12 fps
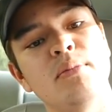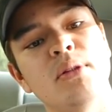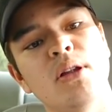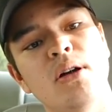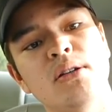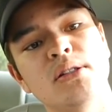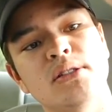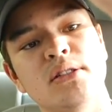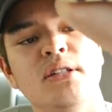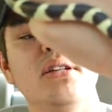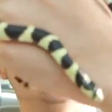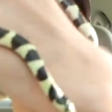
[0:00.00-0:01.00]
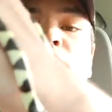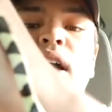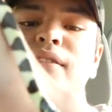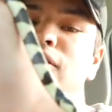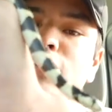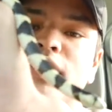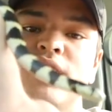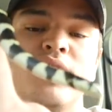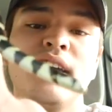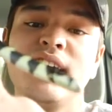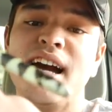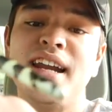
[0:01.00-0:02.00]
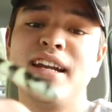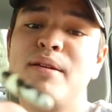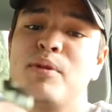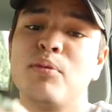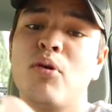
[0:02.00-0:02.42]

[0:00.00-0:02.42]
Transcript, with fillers: belongs. I've already kind of named him